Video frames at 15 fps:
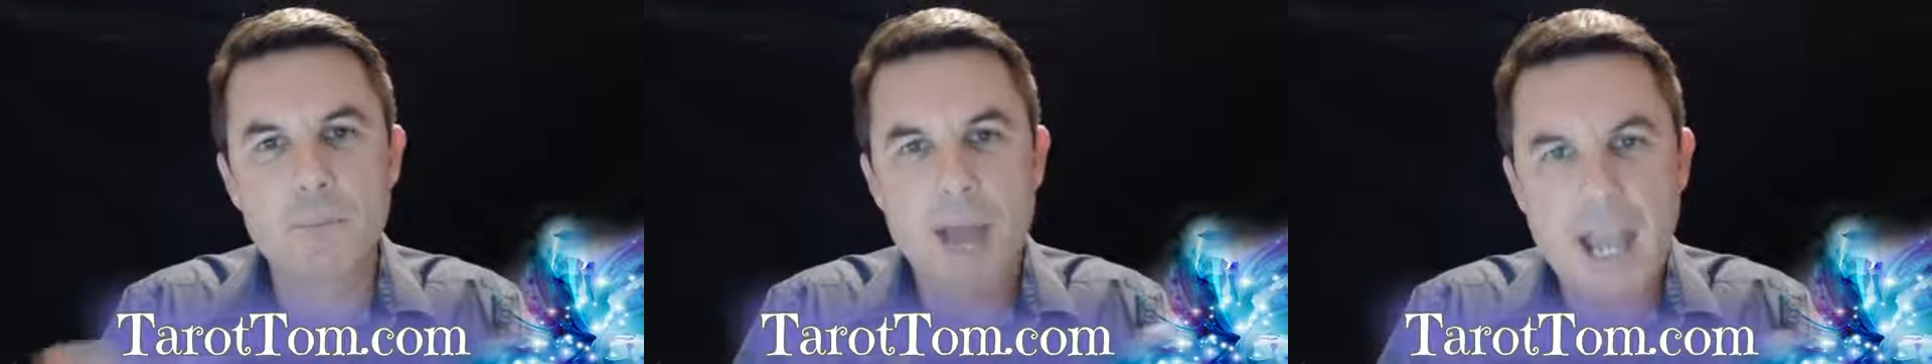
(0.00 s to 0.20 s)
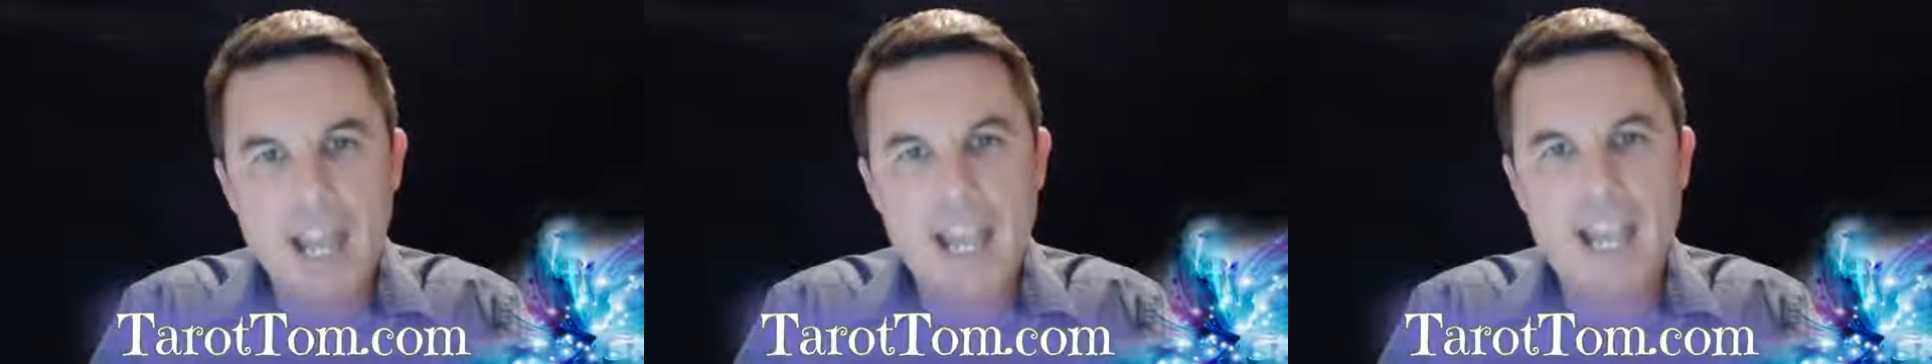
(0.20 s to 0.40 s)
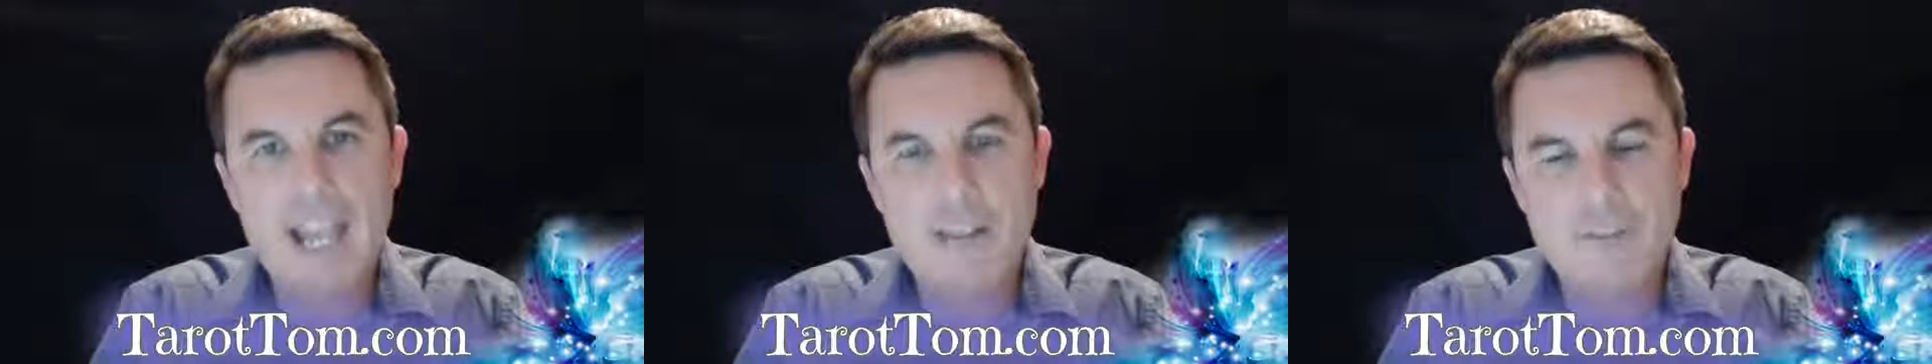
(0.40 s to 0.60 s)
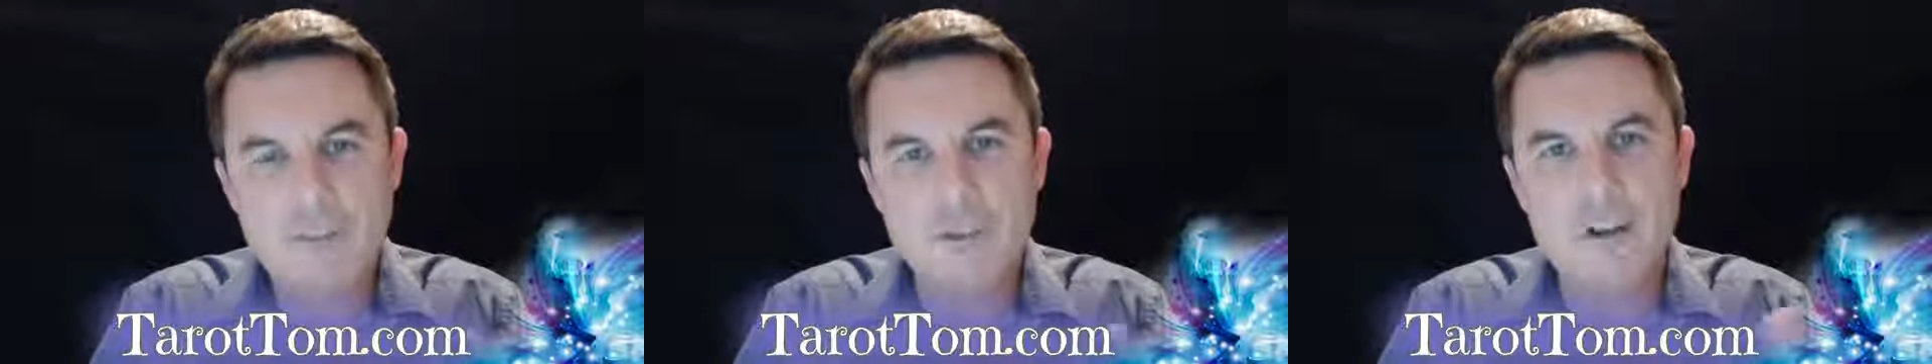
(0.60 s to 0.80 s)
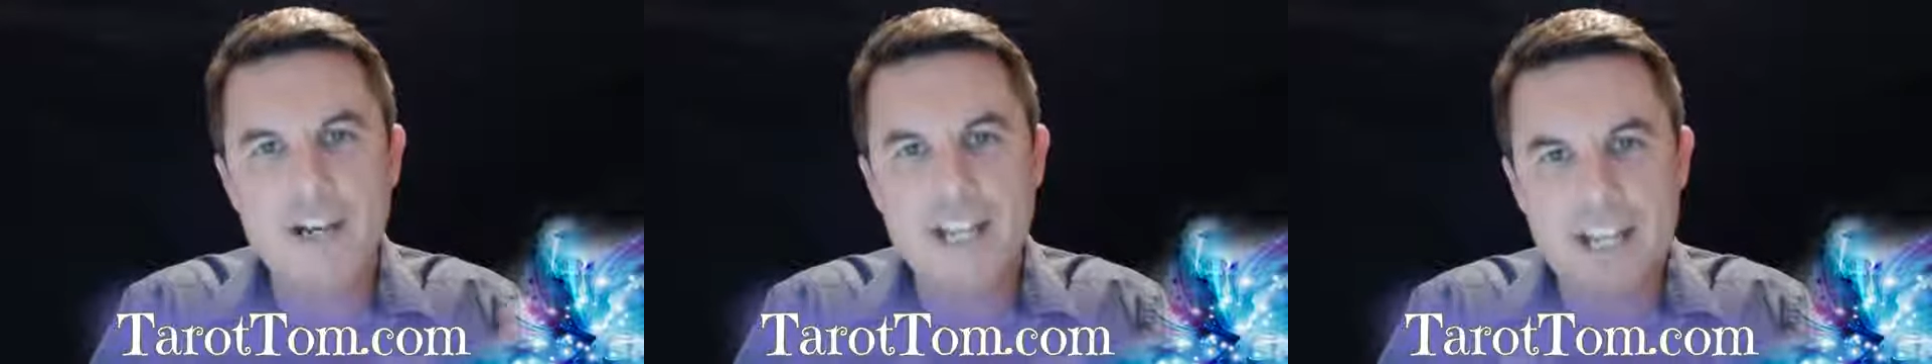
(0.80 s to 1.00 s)
pay
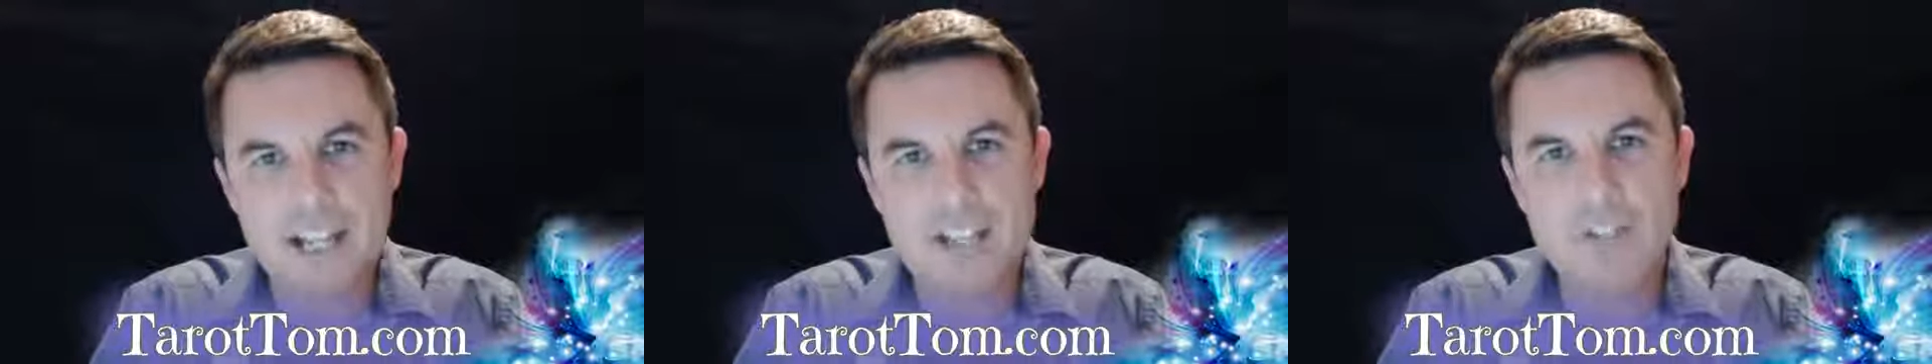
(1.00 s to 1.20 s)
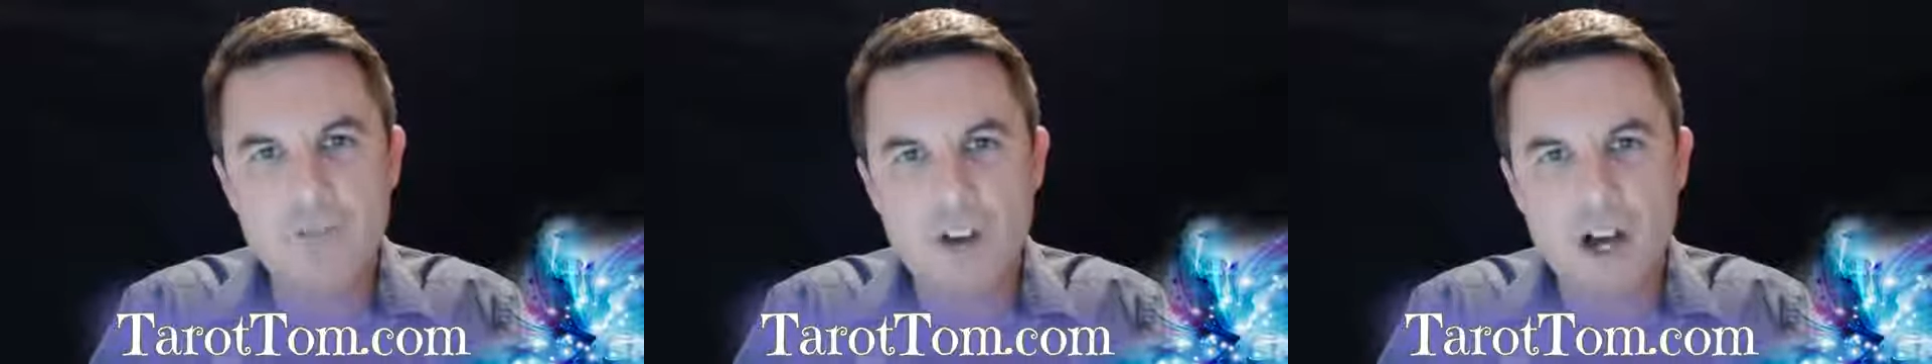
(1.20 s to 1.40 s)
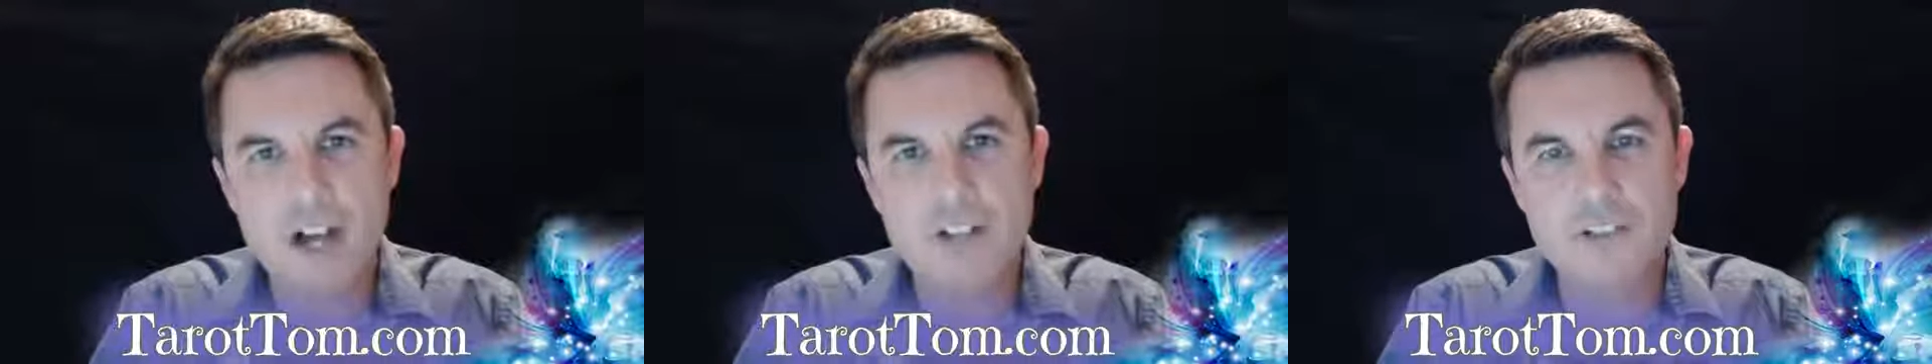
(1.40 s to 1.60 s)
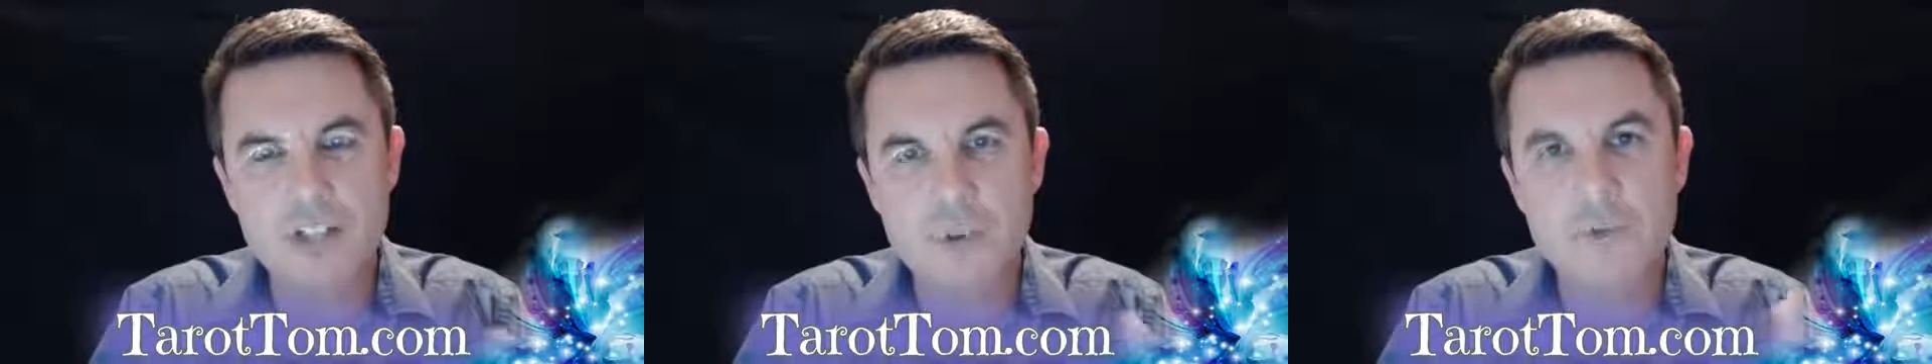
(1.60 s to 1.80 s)
for it in advance,